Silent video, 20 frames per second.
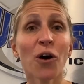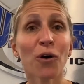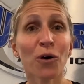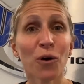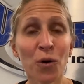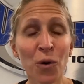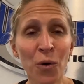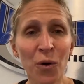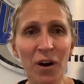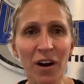
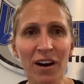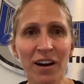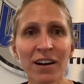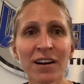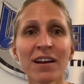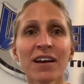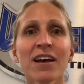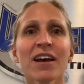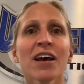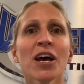Or
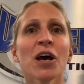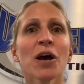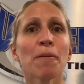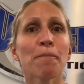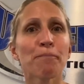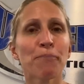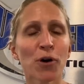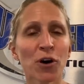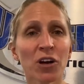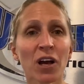
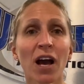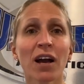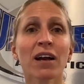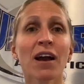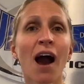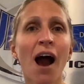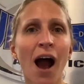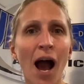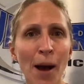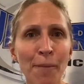book a
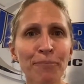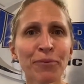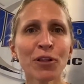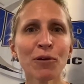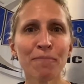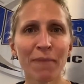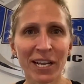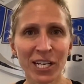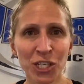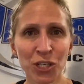
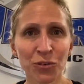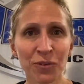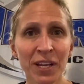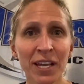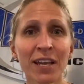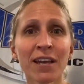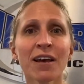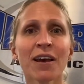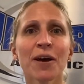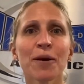
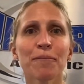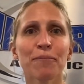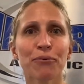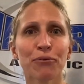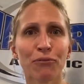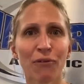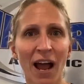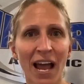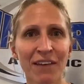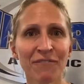complimentary
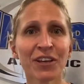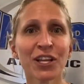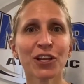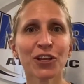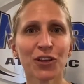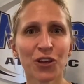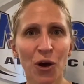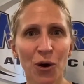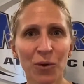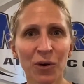private
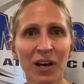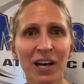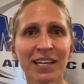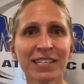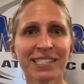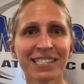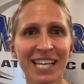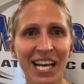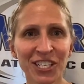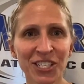yoga
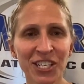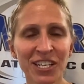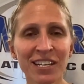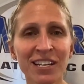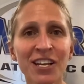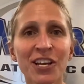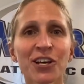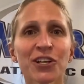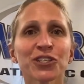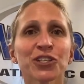session
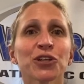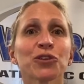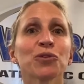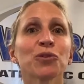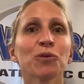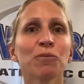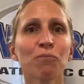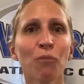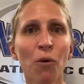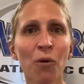to
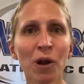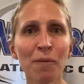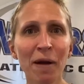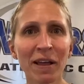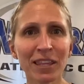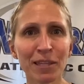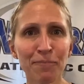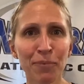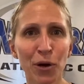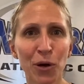learn more
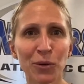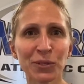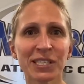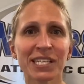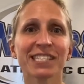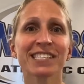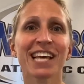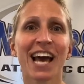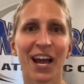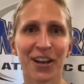about the
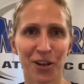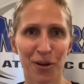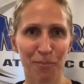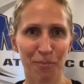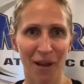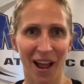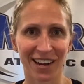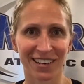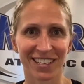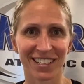poses and your
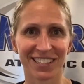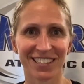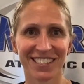practice.